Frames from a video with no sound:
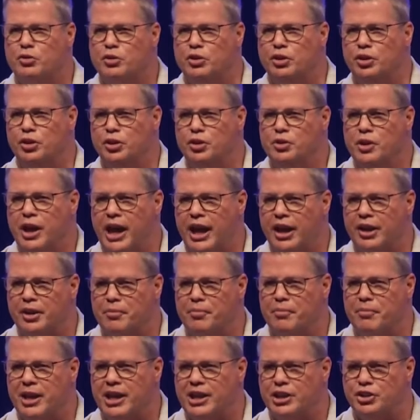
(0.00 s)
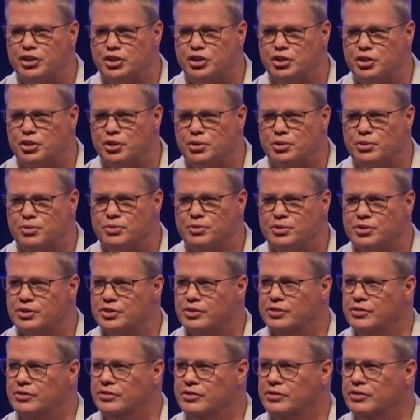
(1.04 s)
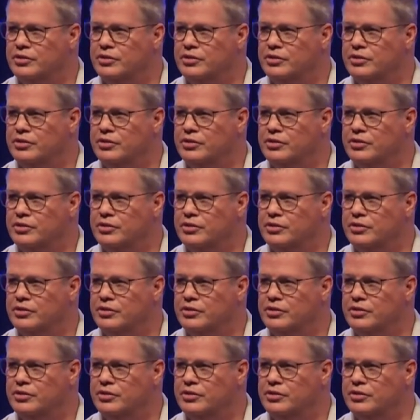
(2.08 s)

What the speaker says: clue how to make shoes.